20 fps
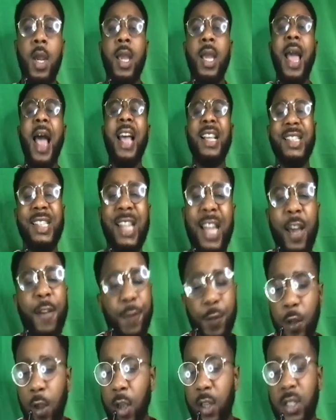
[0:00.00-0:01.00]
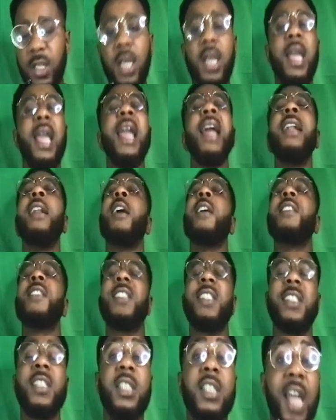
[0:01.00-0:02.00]
has left us in a
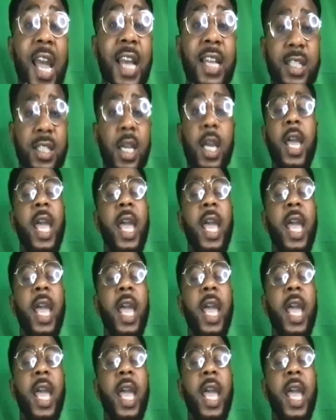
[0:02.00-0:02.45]
state.